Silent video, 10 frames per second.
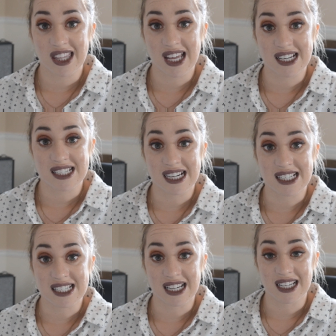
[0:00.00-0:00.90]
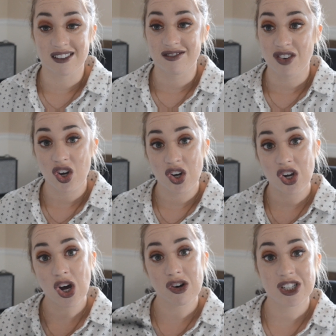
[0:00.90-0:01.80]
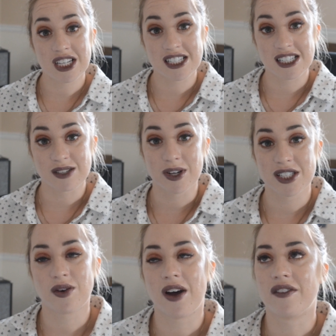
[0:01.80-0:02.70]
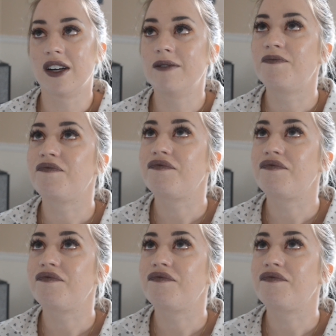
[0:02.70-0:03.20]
That does it no justice whatsoever.